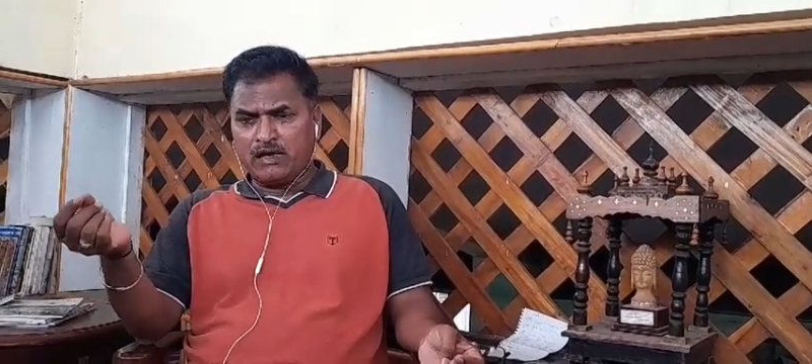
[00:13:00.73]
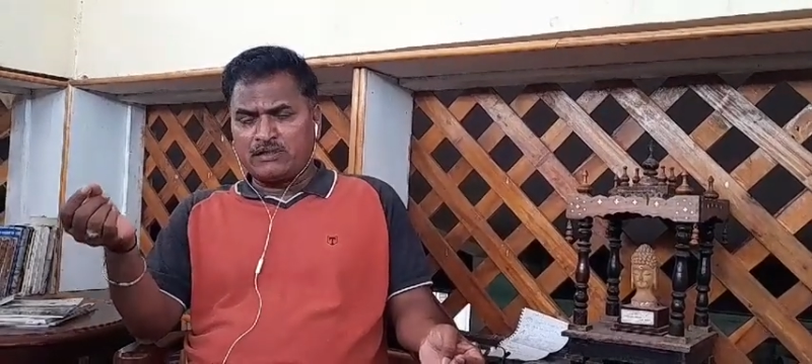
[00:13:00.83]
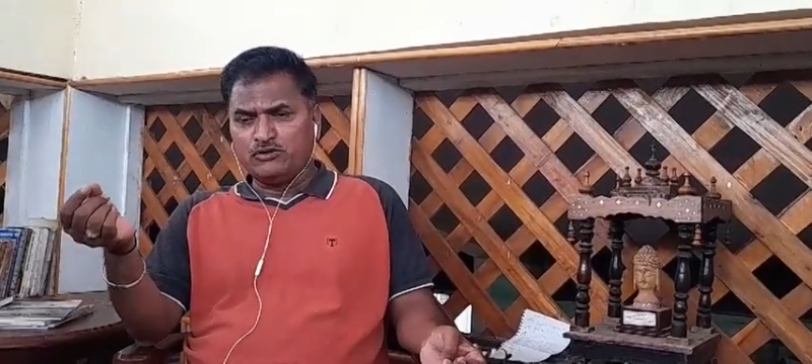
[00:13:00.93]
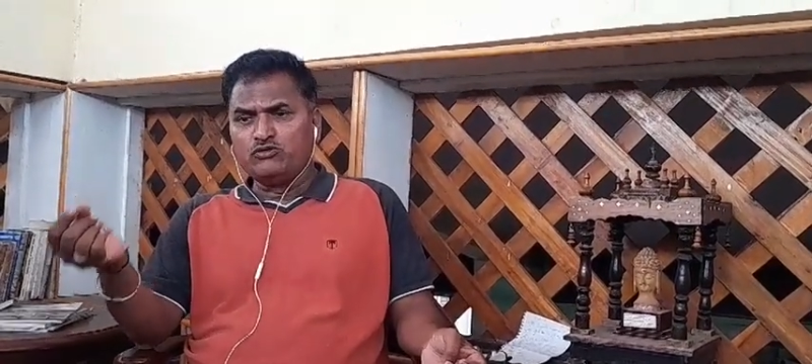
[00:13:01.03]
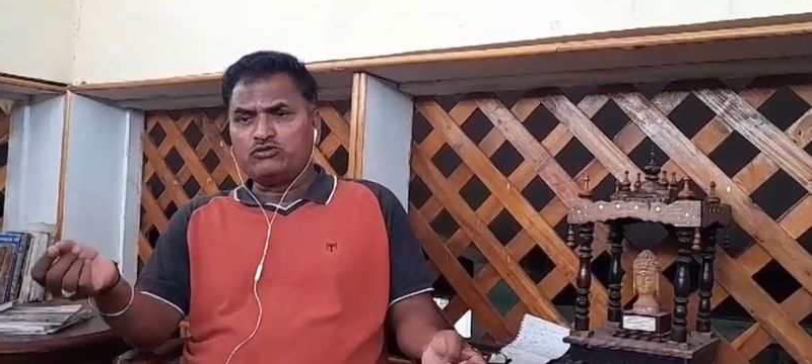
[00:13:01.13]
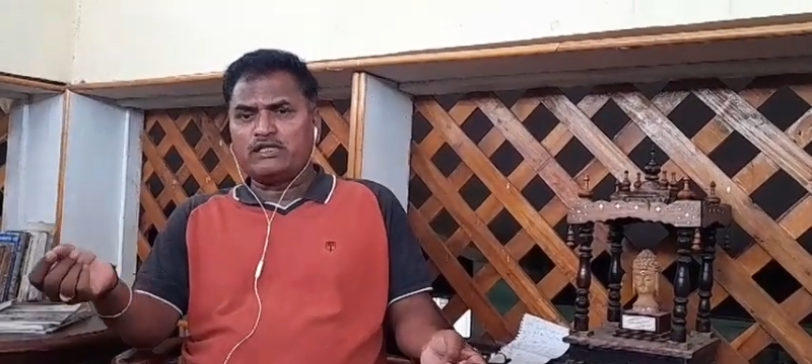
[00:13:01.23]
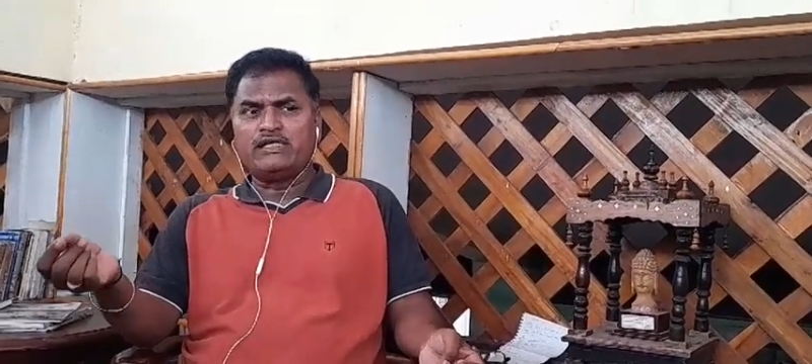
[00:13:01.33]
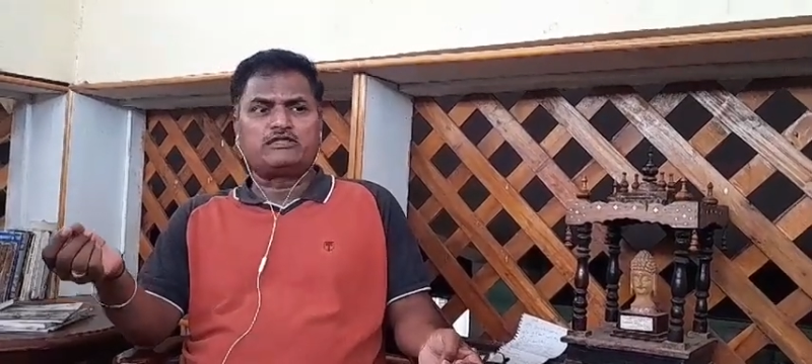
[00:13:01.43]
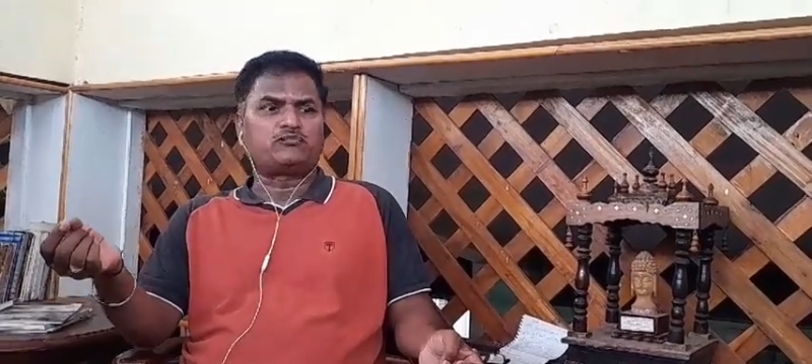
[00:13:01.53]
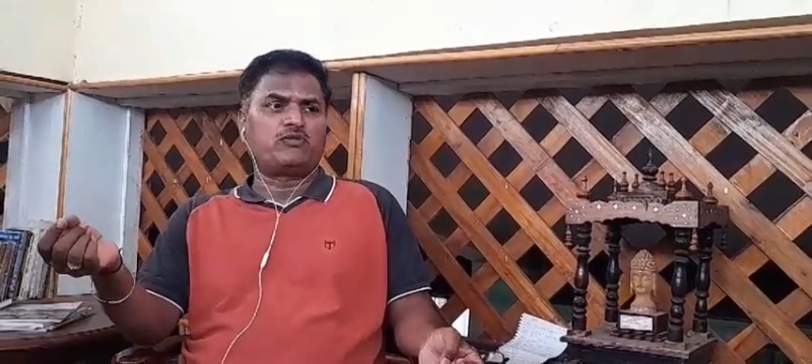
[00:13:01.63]
are used in
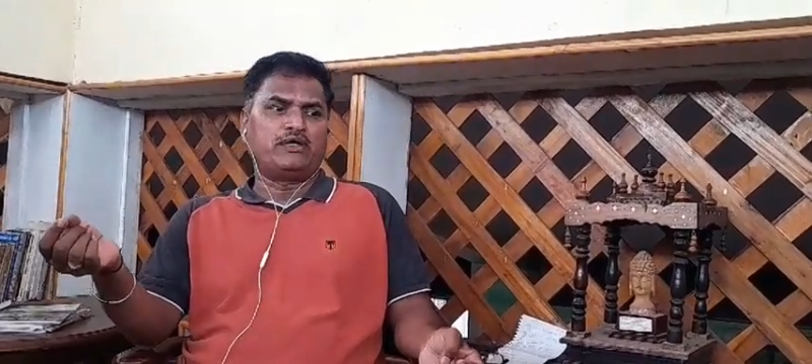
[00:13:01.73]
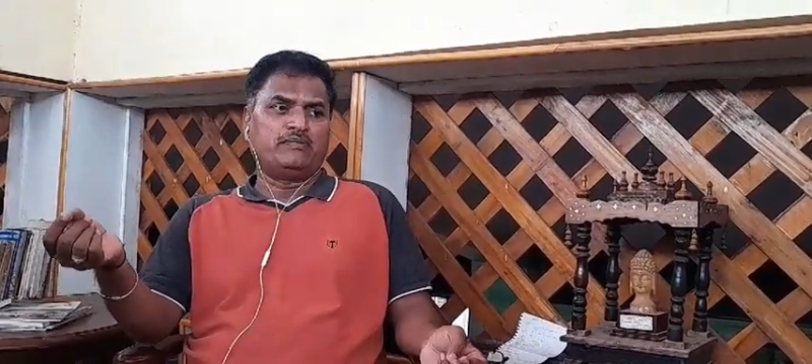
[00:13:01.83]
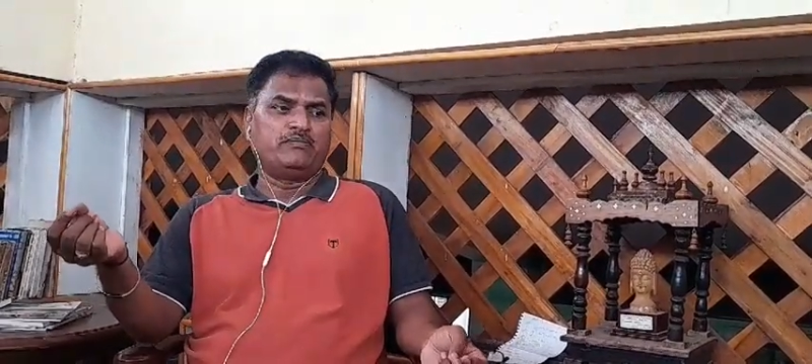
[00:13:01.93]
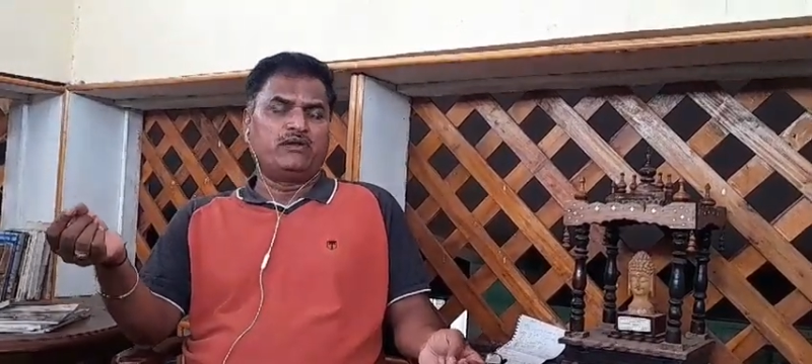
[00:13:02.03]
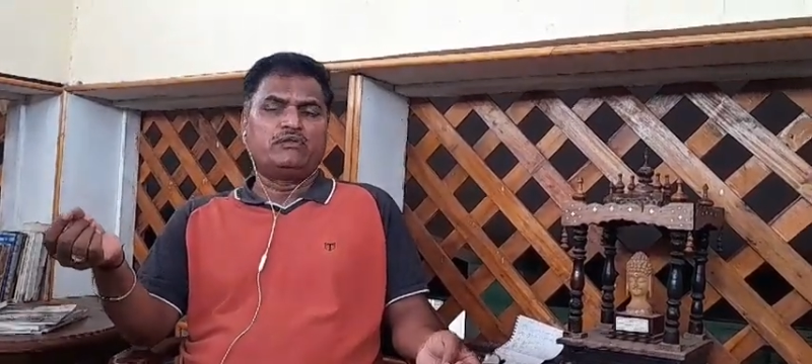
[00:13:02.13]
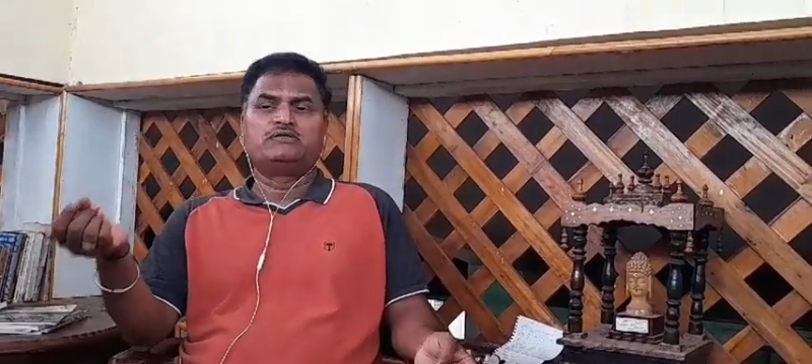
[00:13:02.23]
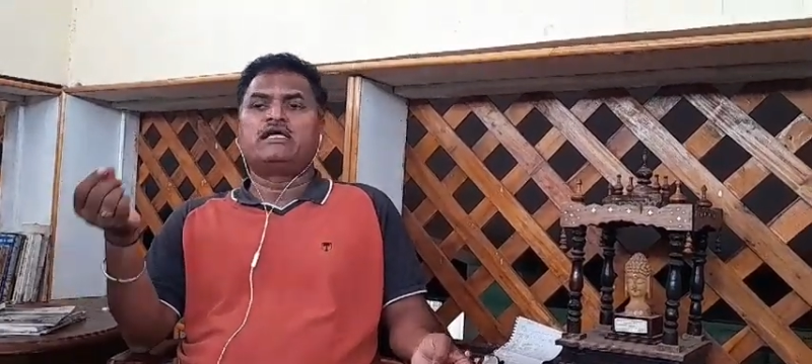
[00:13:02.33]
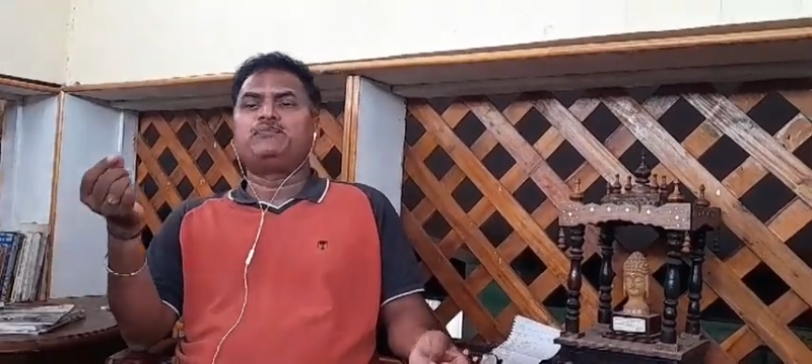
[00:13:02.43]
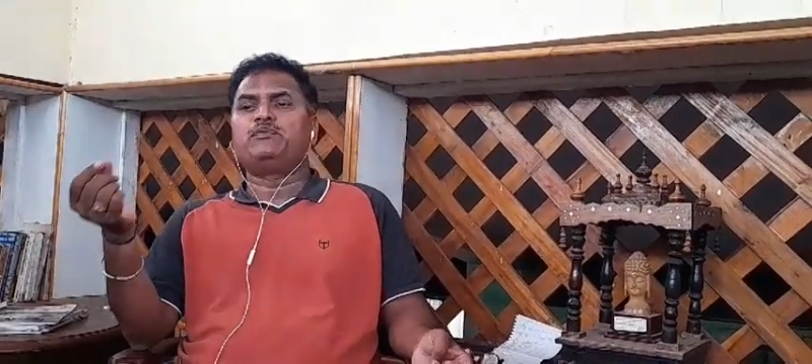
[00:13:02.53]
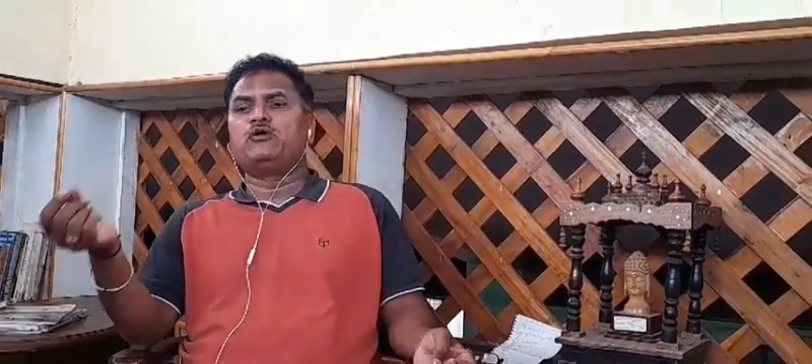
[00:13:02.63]
his poem.
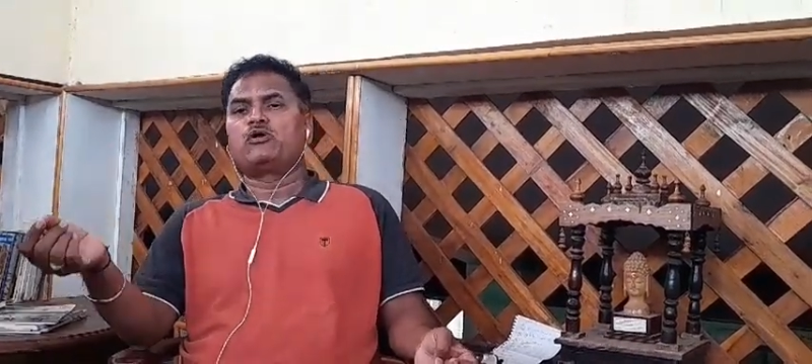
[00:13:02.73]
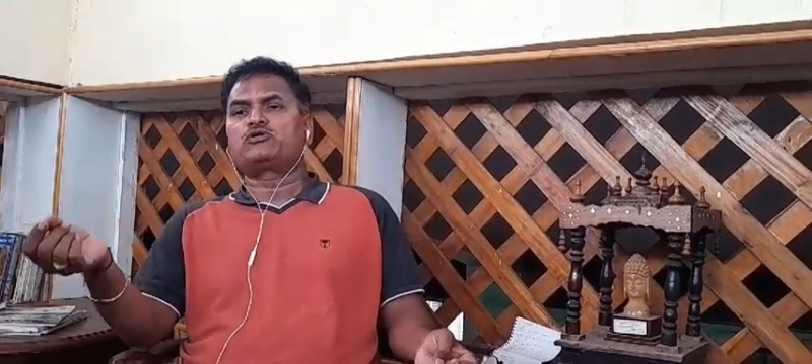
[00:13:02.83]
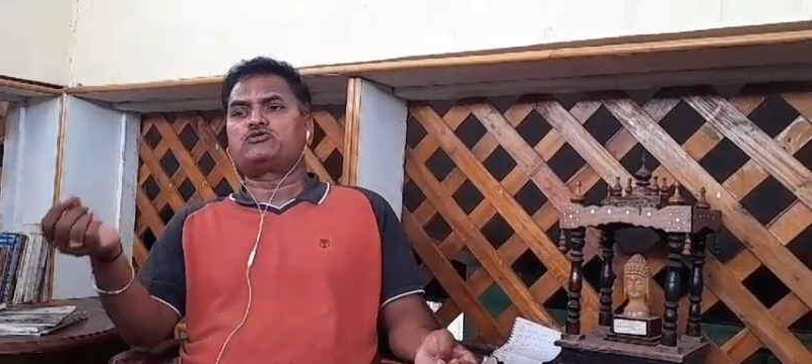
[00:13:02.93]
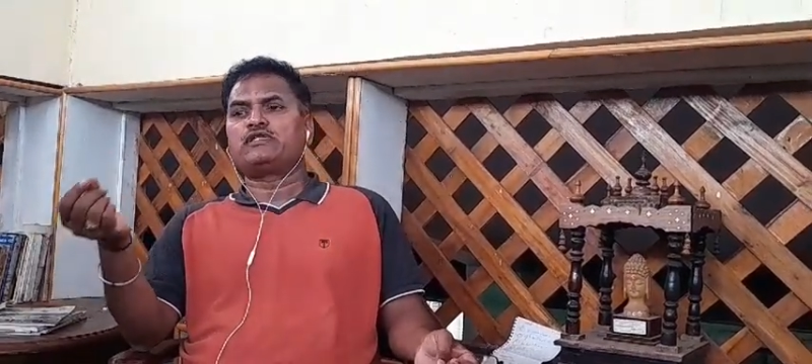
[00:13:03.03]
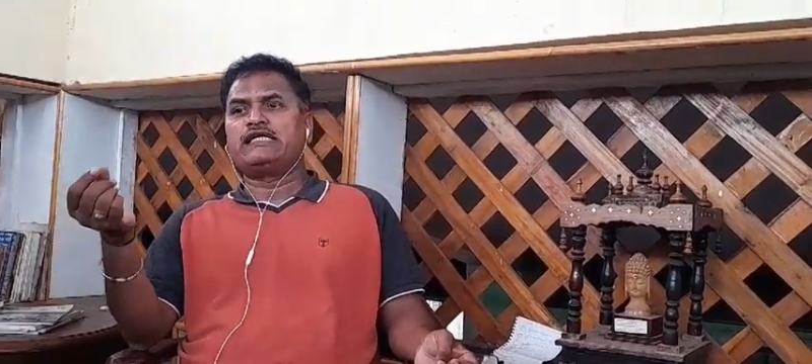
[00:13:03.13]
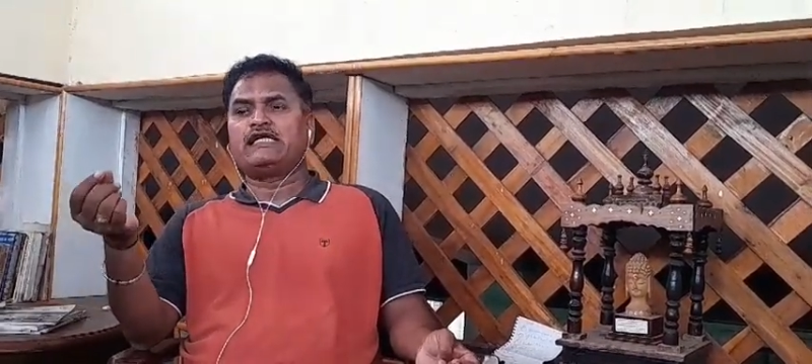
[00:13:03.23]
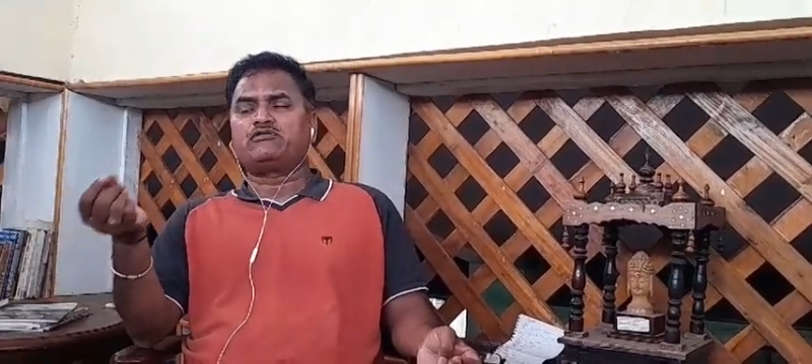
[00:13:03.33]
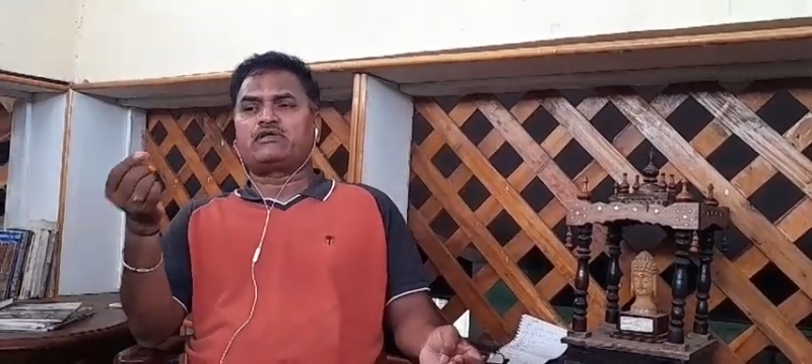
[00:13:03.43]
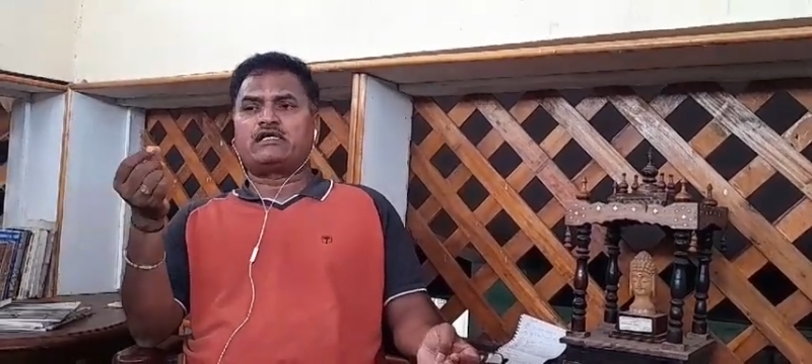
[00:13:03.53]
They belong to the native